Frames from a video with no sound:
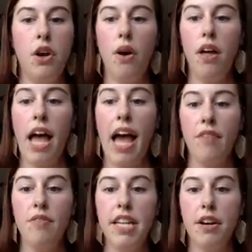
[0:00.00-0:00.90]

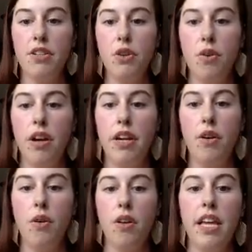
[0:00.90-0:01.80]
have a territory
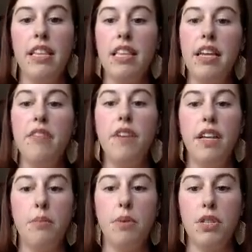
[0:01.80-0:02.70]
or they live
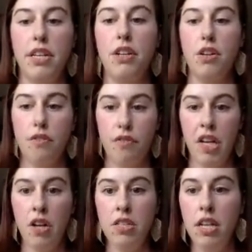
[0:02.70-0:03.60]
in a particular
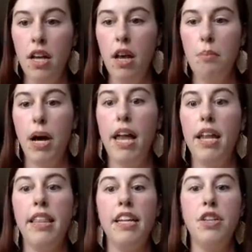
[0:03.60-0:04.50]
field, but
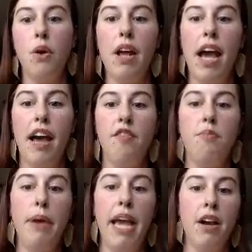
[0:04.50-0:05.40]
they don't have
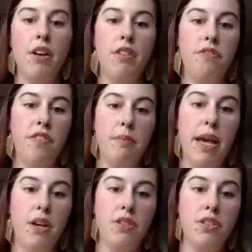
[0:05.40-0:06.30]
paired
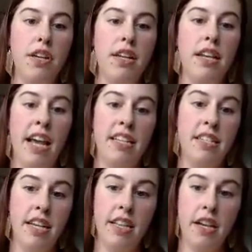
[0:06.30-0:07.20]
females
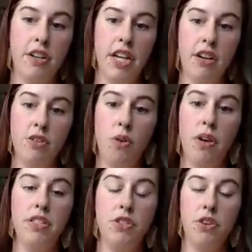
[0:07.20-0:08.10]
nesting in their
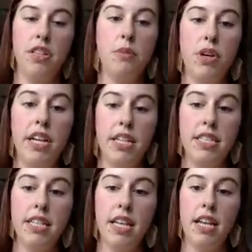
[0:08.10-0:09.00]
territories during the breeding
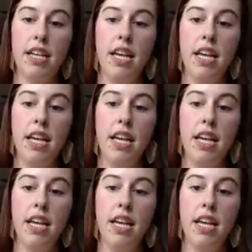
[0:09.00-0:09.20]
season.